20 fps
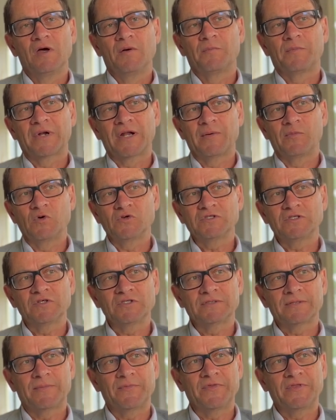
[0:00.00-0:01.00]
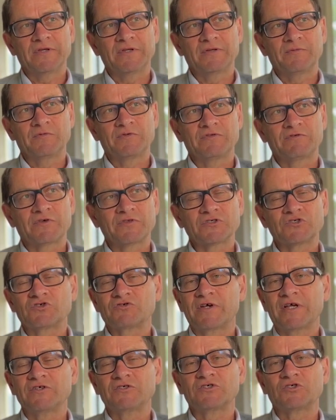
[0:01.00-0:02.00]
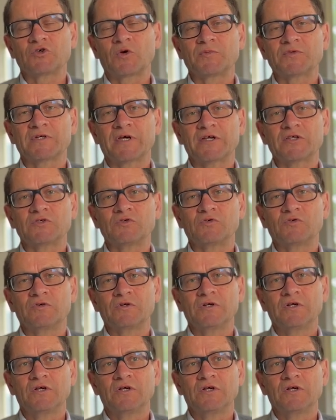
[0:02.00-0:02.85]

But I'm also something with a rather strange job title